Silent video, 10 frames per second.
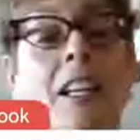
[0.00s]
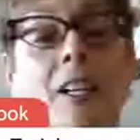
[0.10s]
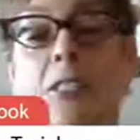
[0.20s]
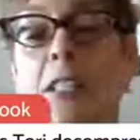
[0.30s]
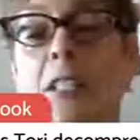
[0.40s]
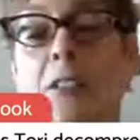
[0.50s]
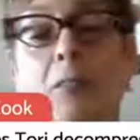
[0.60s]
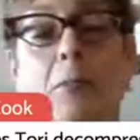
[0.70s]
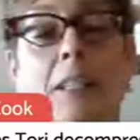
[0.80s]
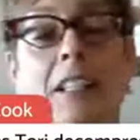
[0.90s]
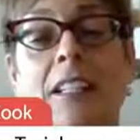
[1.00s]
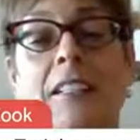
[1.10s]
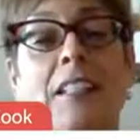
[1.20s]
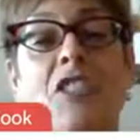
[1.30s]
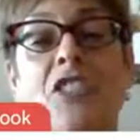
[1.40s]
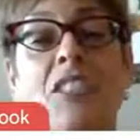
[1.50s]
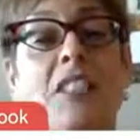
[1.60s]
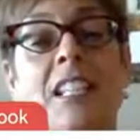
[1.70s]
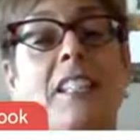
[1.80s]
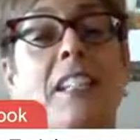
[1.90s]
the house a little bit and then
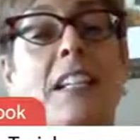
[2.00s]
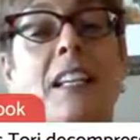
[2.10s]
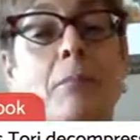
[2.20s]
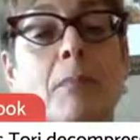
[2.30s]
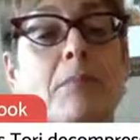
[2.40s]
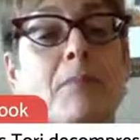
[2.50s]
she takes a nap.